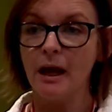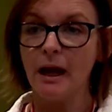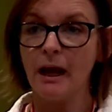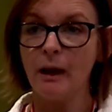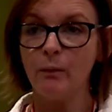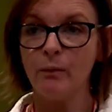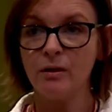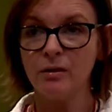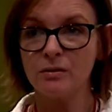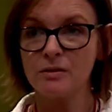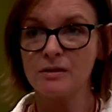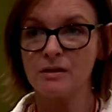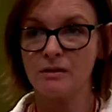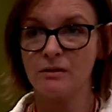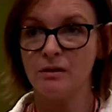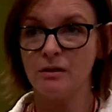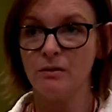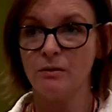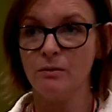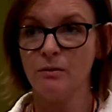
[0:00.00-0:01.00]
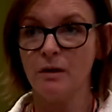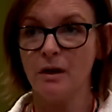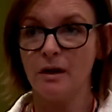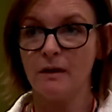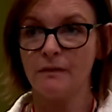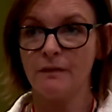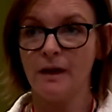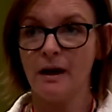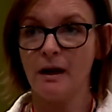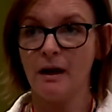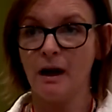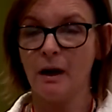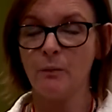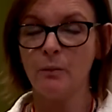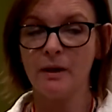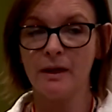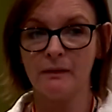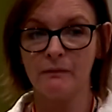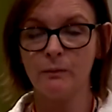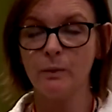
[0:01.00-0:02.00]
And we also knew that, and
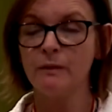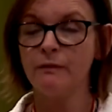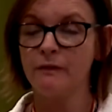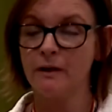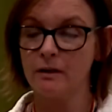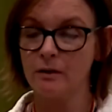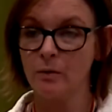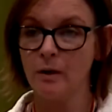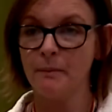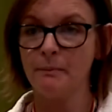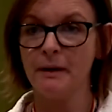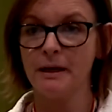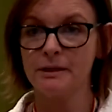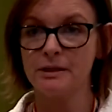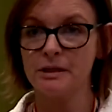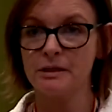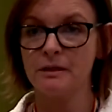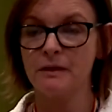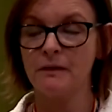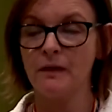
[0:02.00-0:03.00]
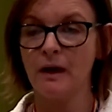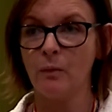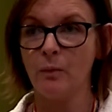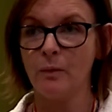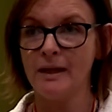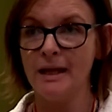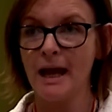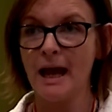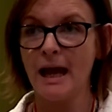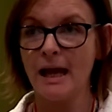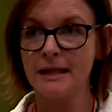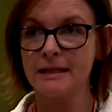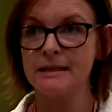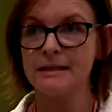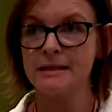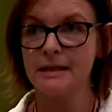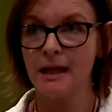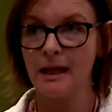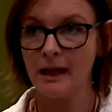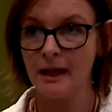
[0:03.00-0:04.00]
we felt quite passionate we had
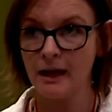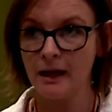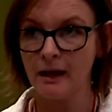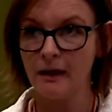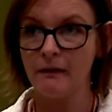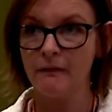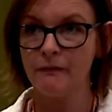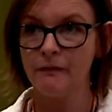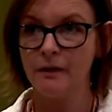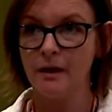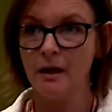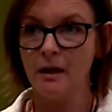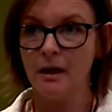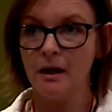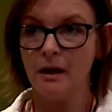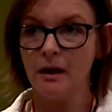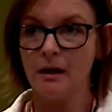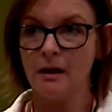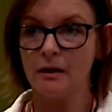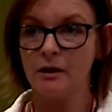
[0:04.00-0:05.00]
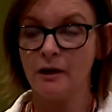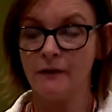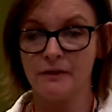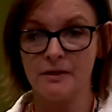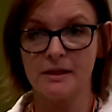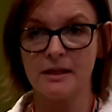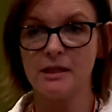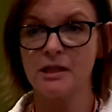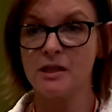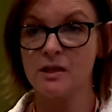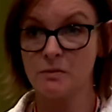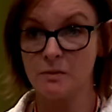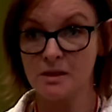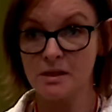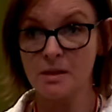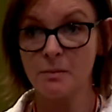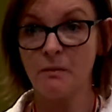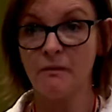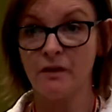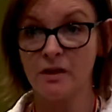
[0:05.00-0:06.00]
to have conversations with
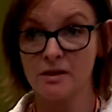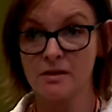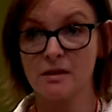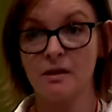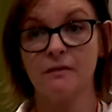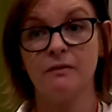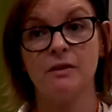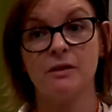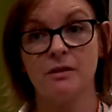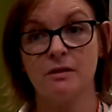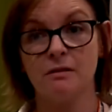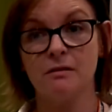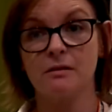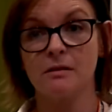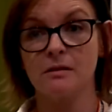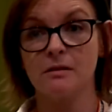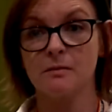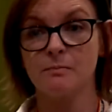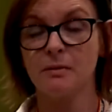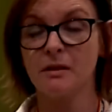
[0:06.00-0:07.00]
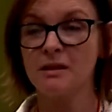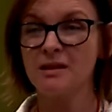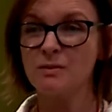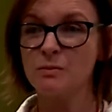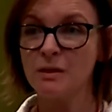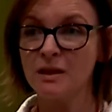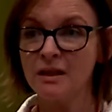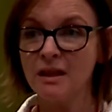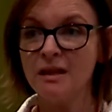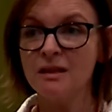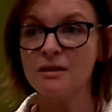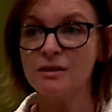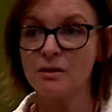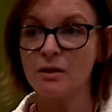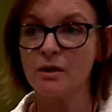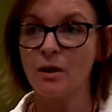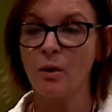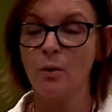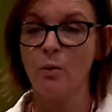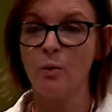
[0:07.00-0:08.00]
some of our service users, because we needed to
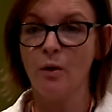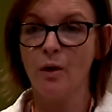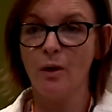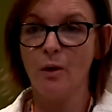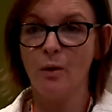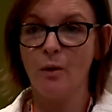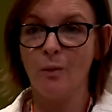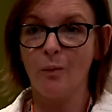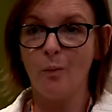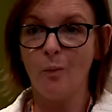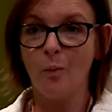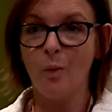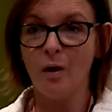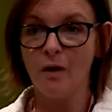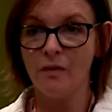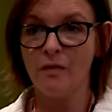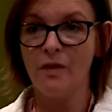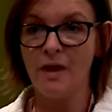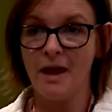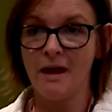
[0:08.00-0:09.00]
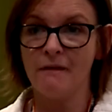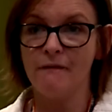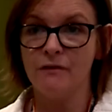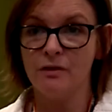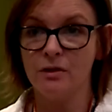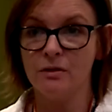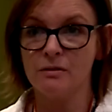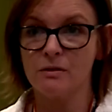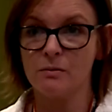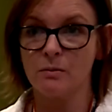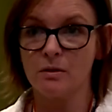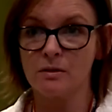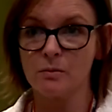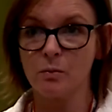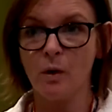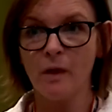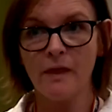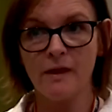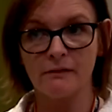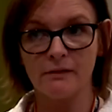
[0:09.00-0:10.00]
know what their views was,
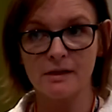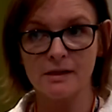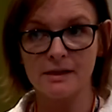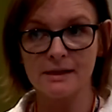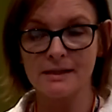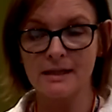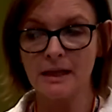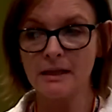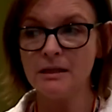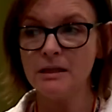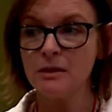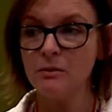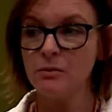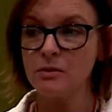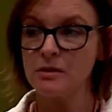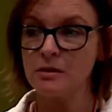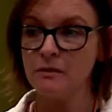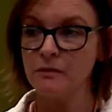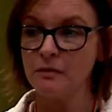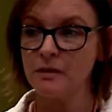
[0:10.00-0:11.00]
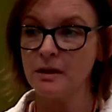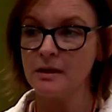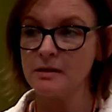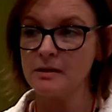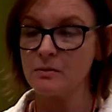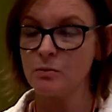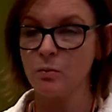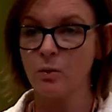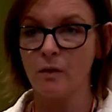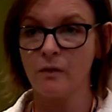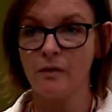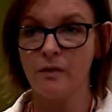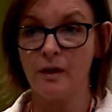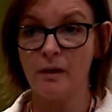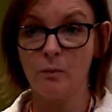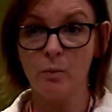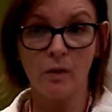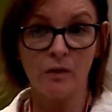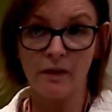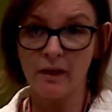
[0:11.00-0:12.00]
what their understanding was of this, what
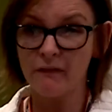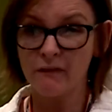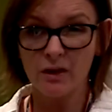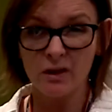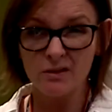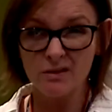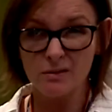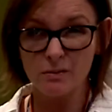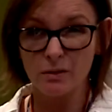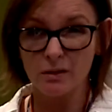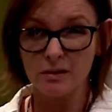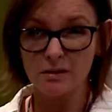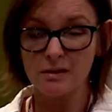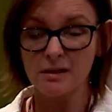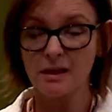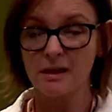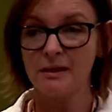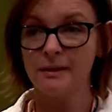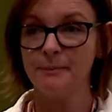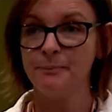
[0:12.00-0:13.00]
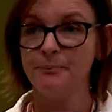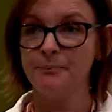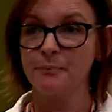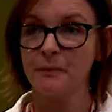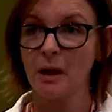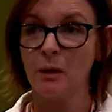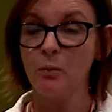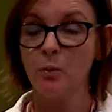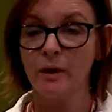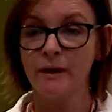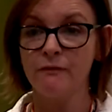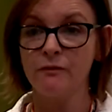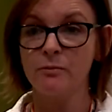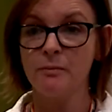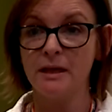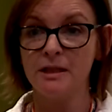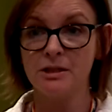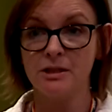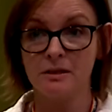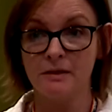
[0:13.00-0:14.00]
their views was, and what
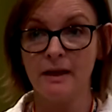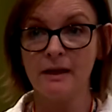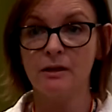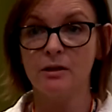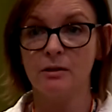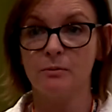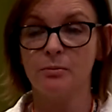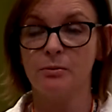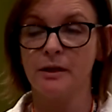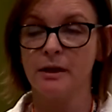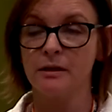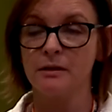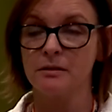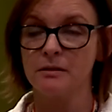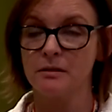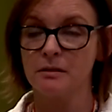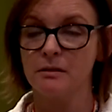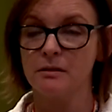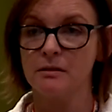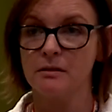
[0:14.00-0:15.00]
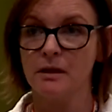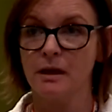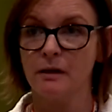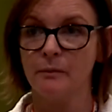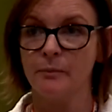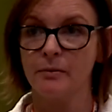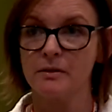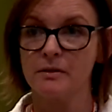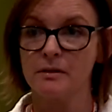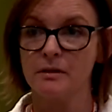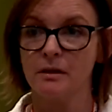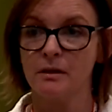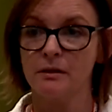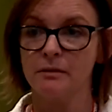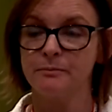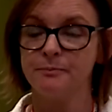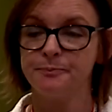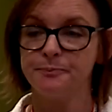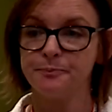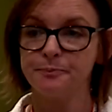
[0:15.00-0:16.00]
information they could bring to help us learn.